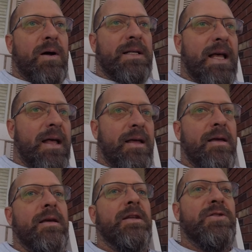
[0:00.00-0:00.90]
because
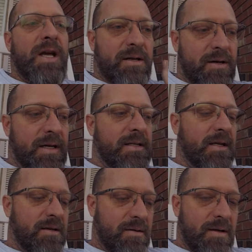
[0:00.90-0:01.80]
that injector needs
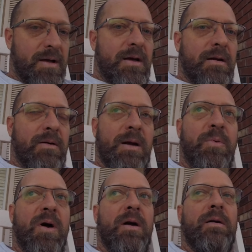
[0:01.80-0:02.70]
to create a
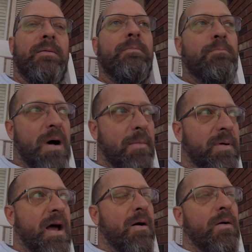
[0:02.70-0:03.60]
part, pop it
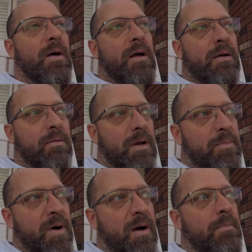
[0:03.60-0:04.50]
out, create a
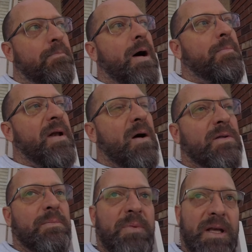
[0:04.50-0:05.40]
part, pop it out with
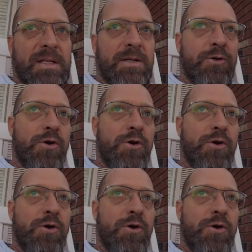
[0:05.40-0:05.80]
some pins.